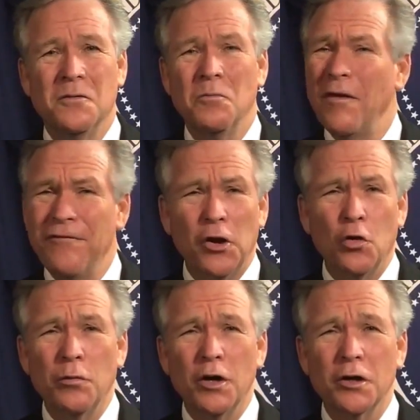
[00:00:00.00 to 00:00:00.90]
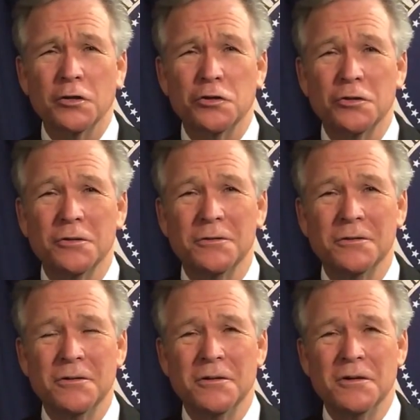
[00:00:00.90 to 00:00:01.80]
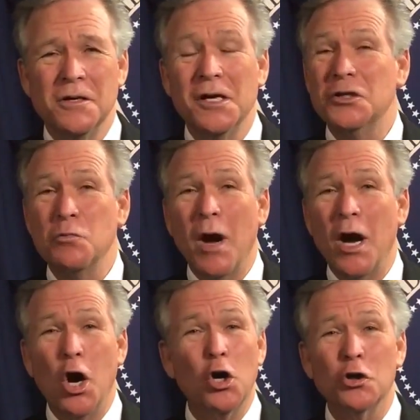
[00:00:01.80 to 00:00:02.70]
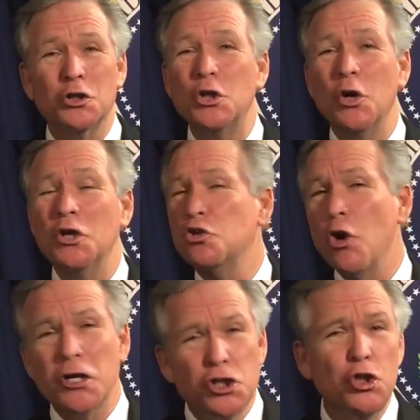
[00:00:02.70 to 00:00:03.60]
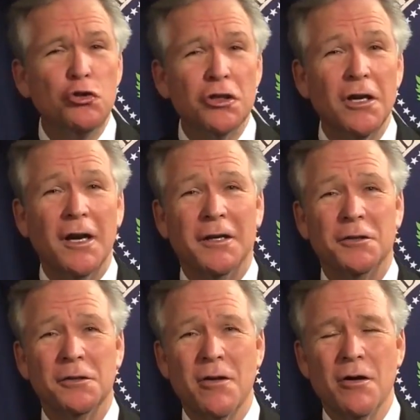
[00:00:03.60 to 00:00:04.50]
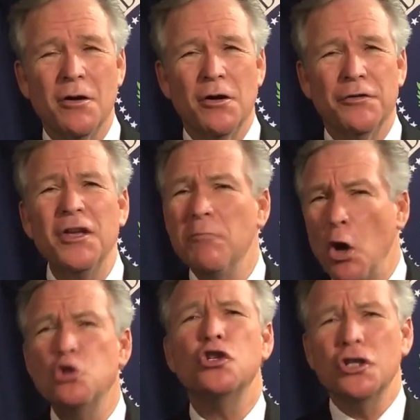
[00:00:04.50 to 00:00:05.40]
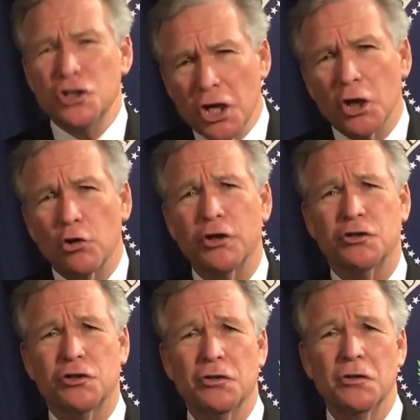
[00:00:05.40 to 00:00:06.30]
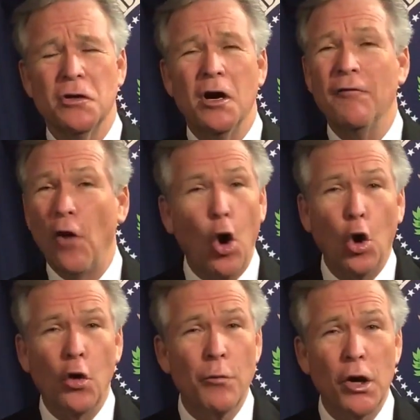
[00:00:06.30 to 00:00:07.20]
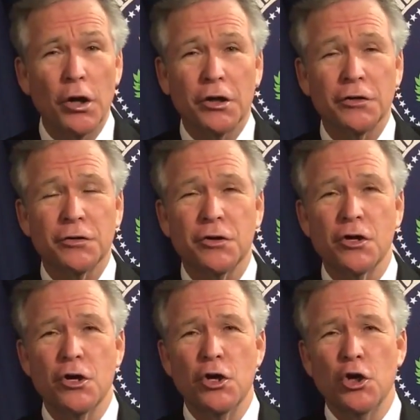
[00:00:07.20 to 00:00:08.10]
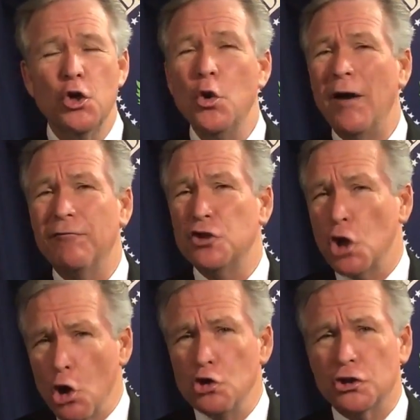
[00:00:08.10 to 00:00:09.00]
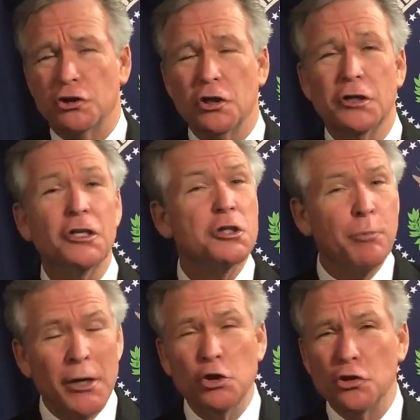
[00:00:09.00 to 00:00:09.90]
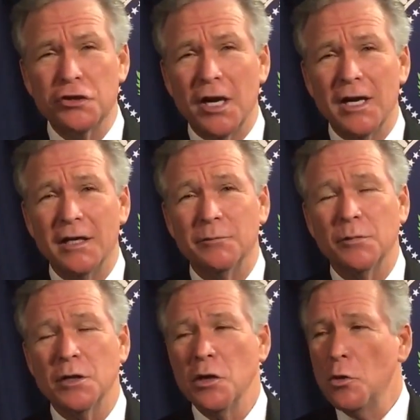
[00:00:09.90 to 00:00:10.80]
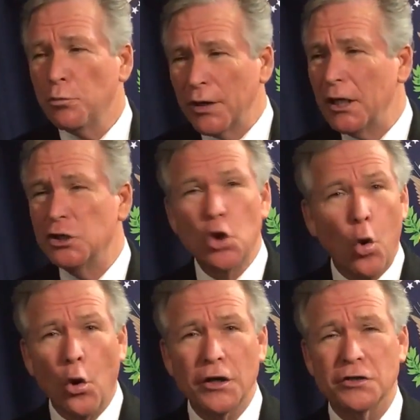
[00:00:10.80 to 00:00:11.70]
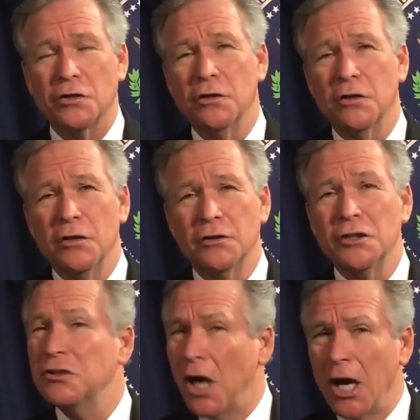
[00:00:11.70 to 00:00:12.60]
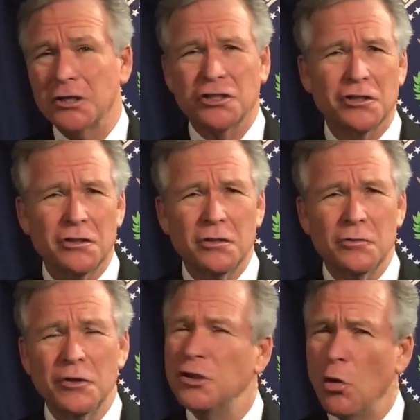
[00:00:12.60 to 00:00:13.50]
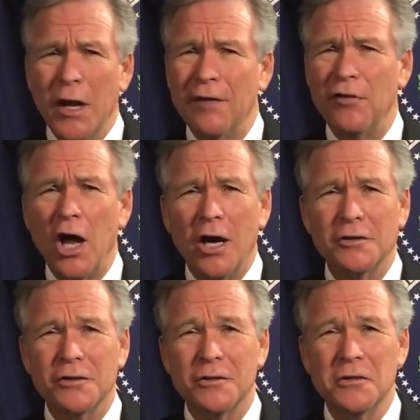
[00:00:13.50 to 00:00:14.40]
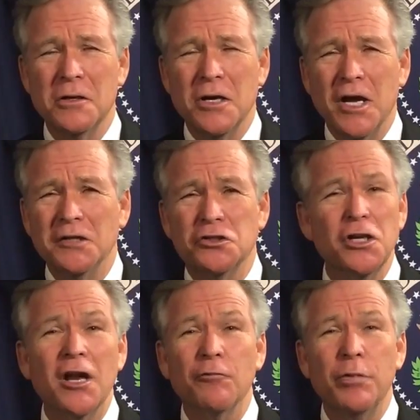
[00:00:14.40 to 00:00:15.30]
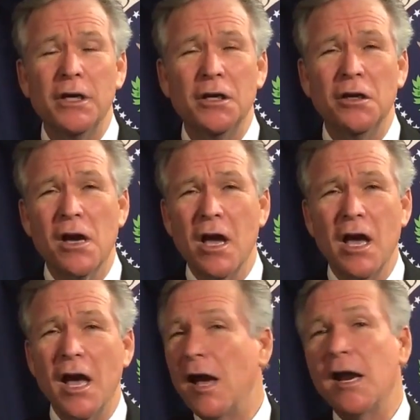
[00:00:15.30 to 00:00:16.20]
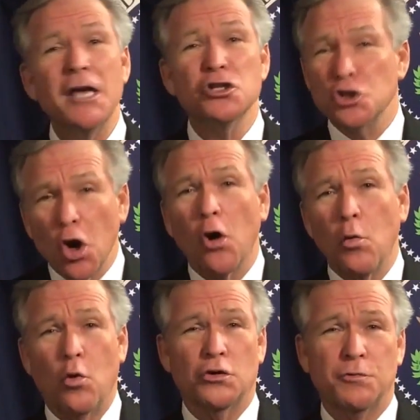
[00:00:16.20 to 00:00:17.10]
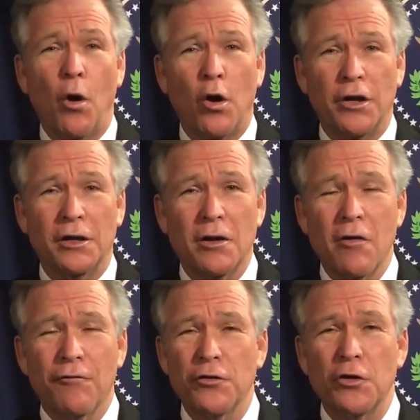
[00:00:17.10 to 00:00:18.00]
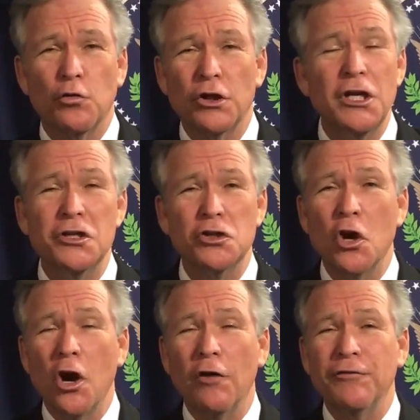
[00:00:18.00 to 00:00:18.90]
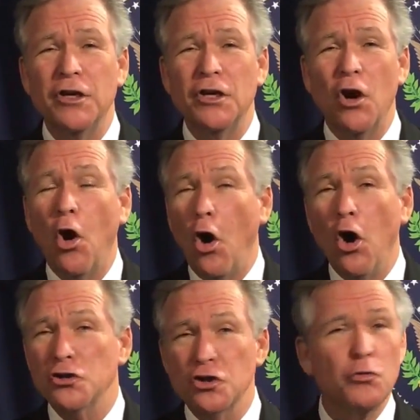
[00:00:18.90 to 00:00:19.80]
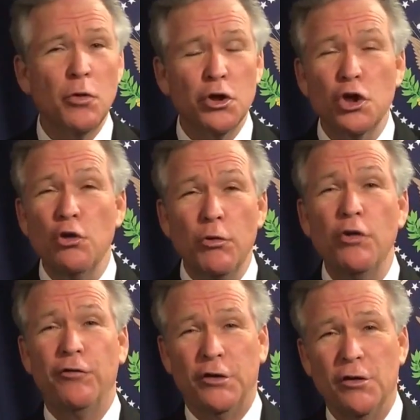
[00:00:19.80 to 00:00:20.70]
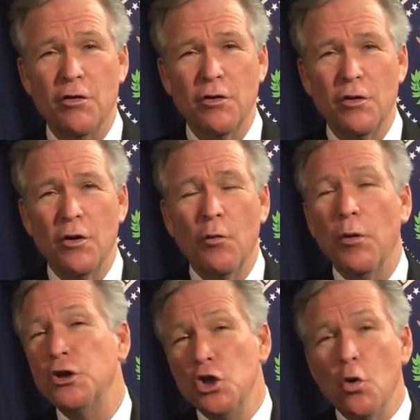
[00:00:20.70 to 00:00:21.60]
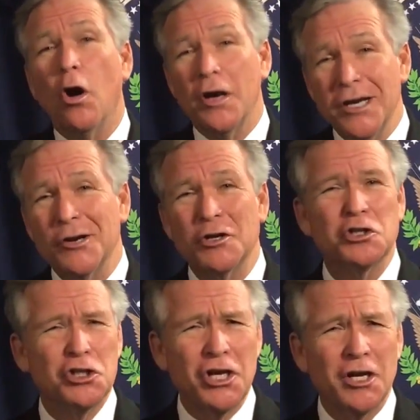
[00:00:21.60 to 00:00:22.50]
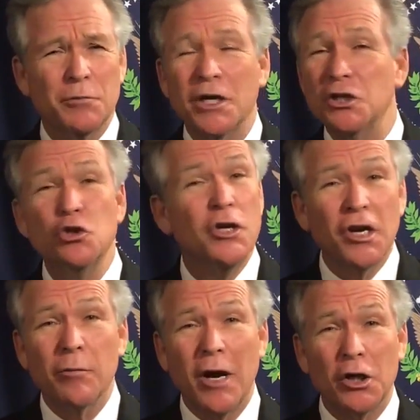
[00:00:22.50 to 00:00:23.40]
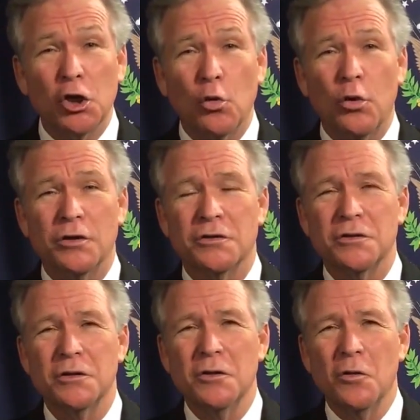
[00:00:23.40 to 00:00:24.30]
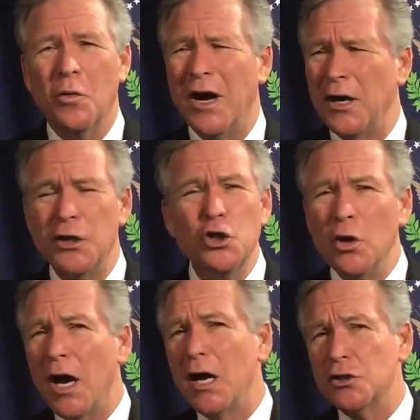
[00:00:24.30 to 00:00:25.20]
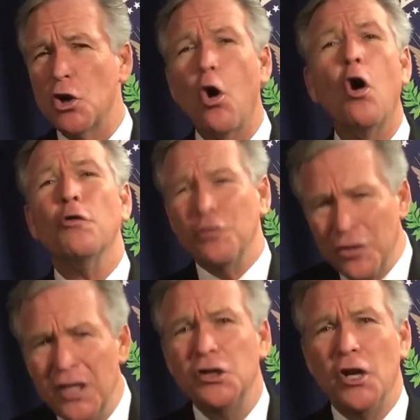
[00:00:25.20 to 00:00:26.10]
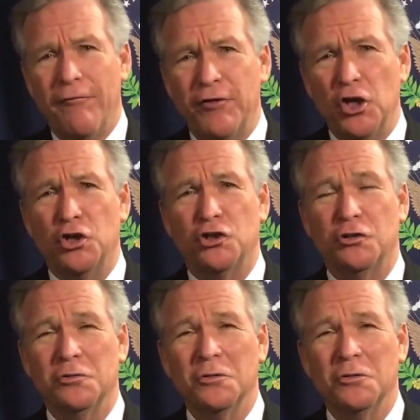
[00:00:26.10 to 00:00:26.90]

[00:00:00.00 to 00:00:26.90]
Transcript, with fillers: my fellow Americans, it is my honor to address you tonight, the most generous of all Americans who have chosen to spend your time bringing toys to tots that don't have lots instead of being at a Star Wars party for the release of the awesome new movie. But you are here instead because you care about little ones. Wow, now you guys are the definition